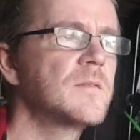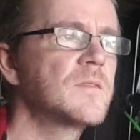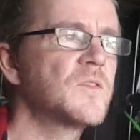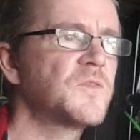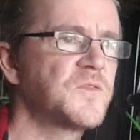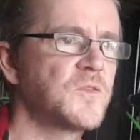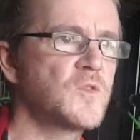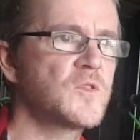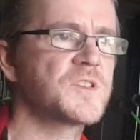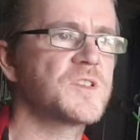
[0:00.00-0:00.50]

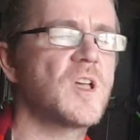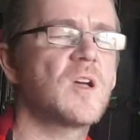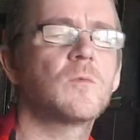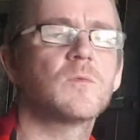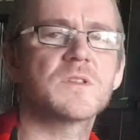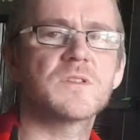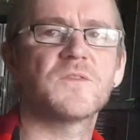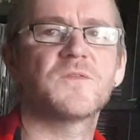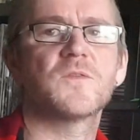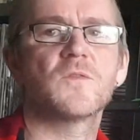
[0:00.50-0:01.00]
the first song
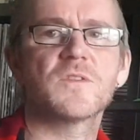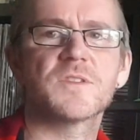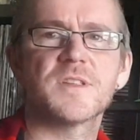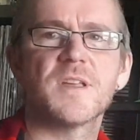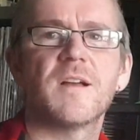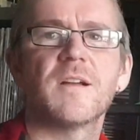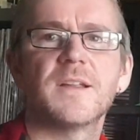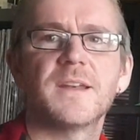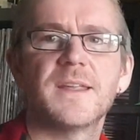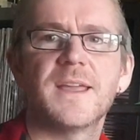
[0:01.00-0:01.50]
was the first
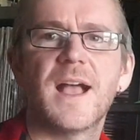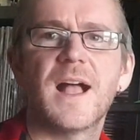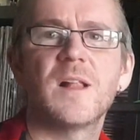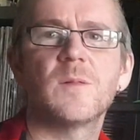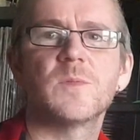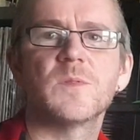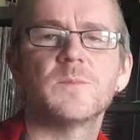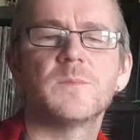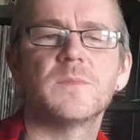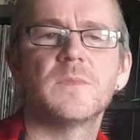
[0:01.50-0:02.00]
song on the
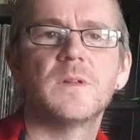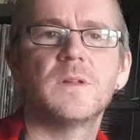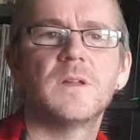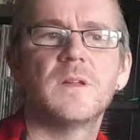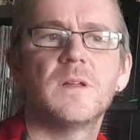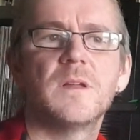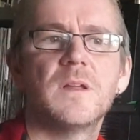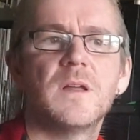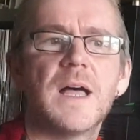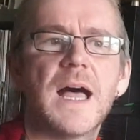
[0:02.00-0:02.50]
album,
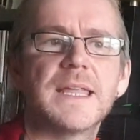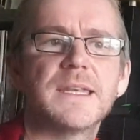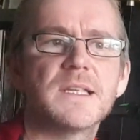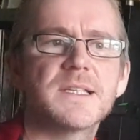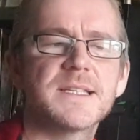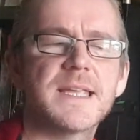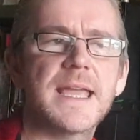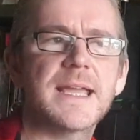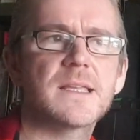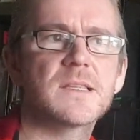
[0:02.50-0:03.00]
and the
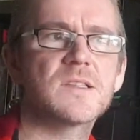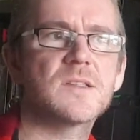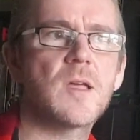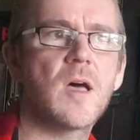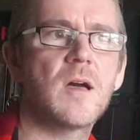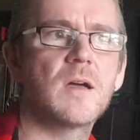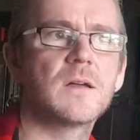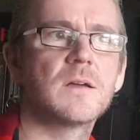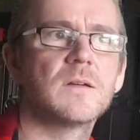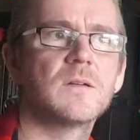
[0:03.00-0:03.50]
second
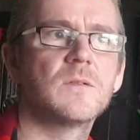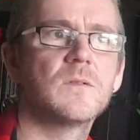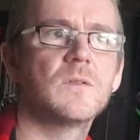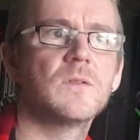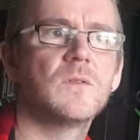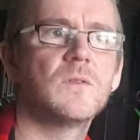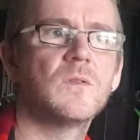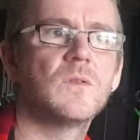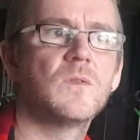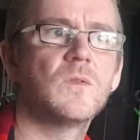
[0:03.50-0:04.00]
song,
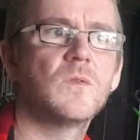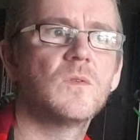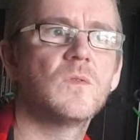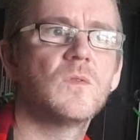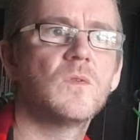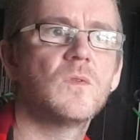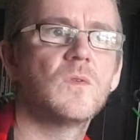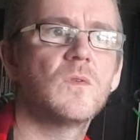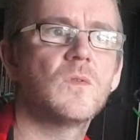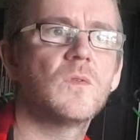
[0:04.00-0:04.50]

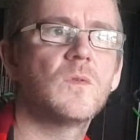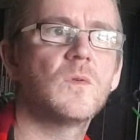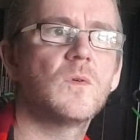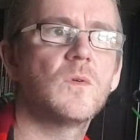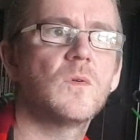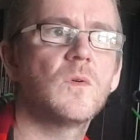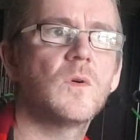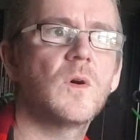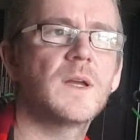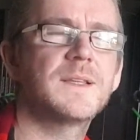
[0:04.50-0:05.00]

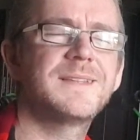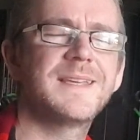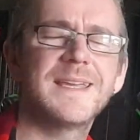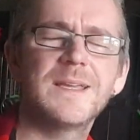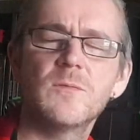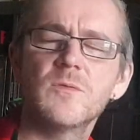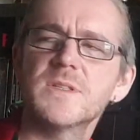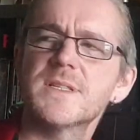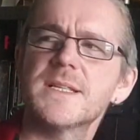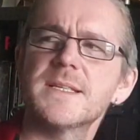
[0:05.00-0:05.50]
I
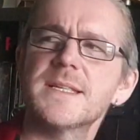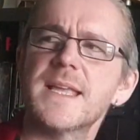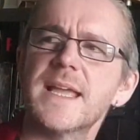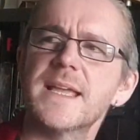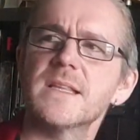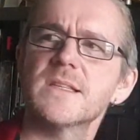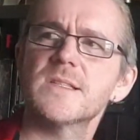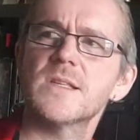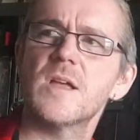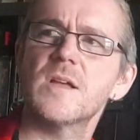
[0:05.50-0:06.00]
think, was the
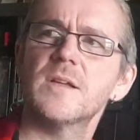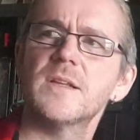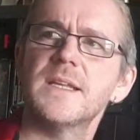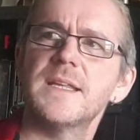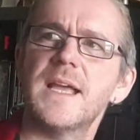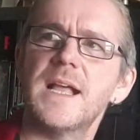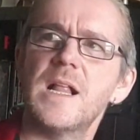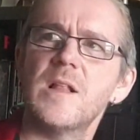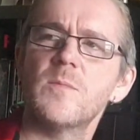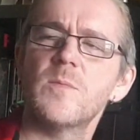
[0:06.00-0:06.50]
second song on
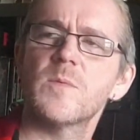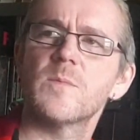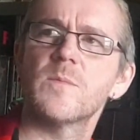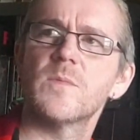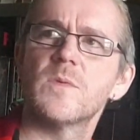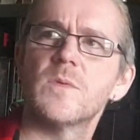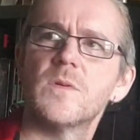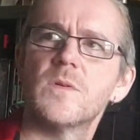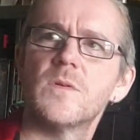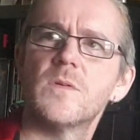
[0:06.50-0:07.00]
the
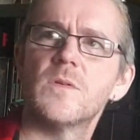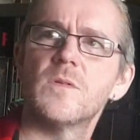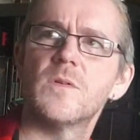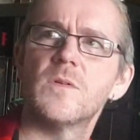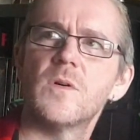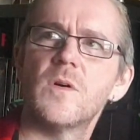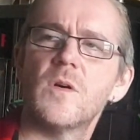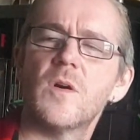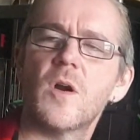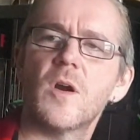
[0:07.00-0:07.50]
album,
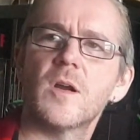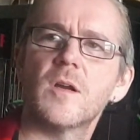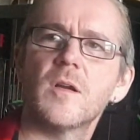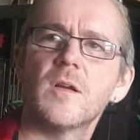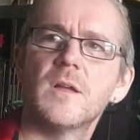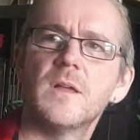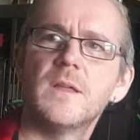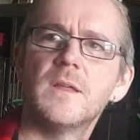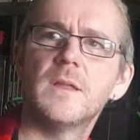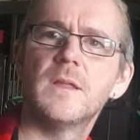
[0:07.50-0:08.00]

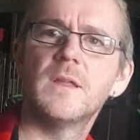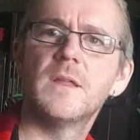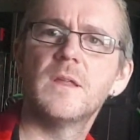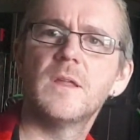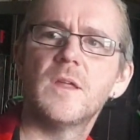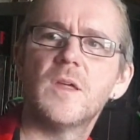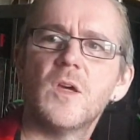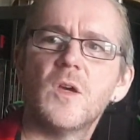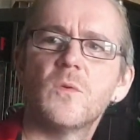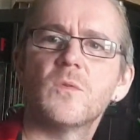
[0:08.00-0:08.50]
or
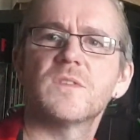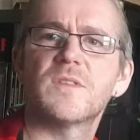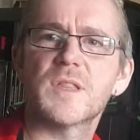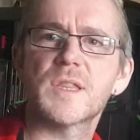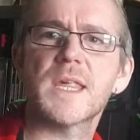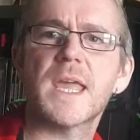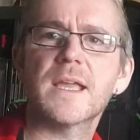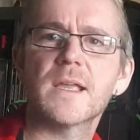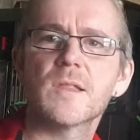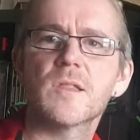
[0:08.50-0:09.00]
the
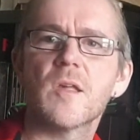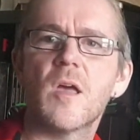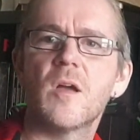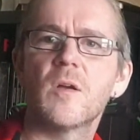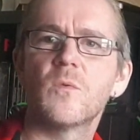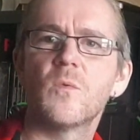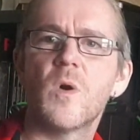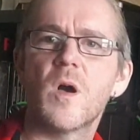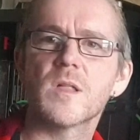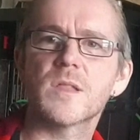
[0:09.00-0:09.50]
second
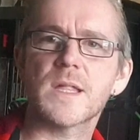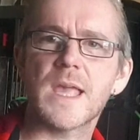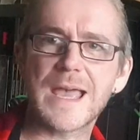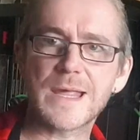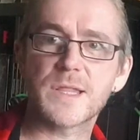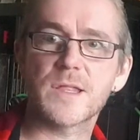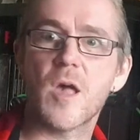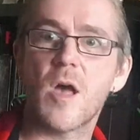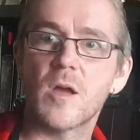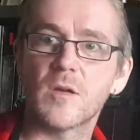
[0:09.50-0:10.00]
song was
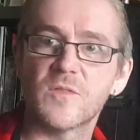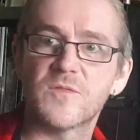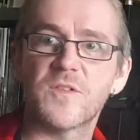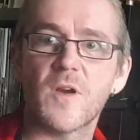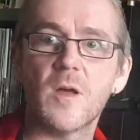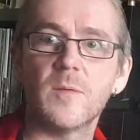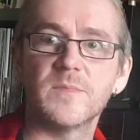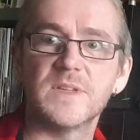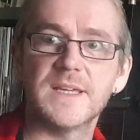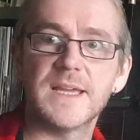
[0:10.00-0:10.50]
a song
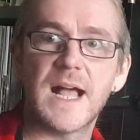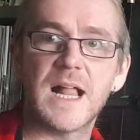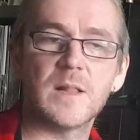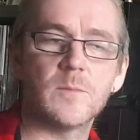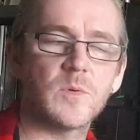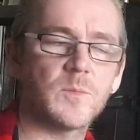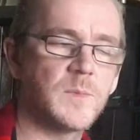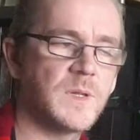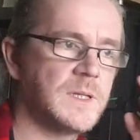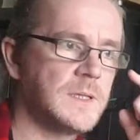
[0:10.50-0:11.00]
from the
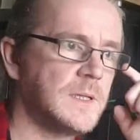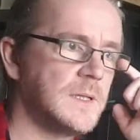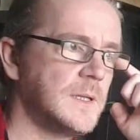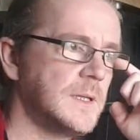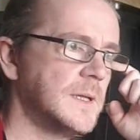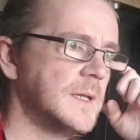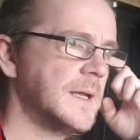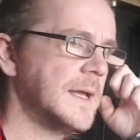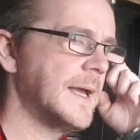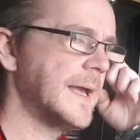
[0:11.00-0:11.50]
album,
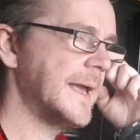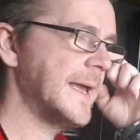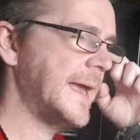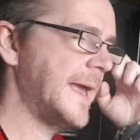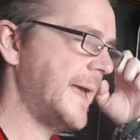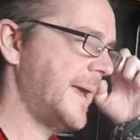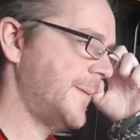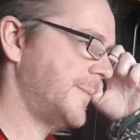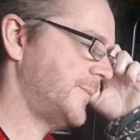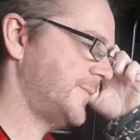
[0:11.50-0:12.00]

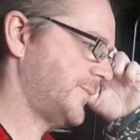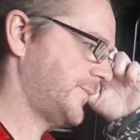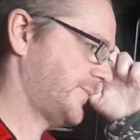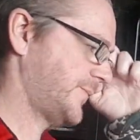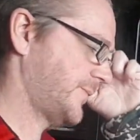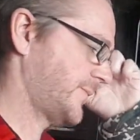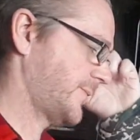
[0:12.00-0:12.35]
and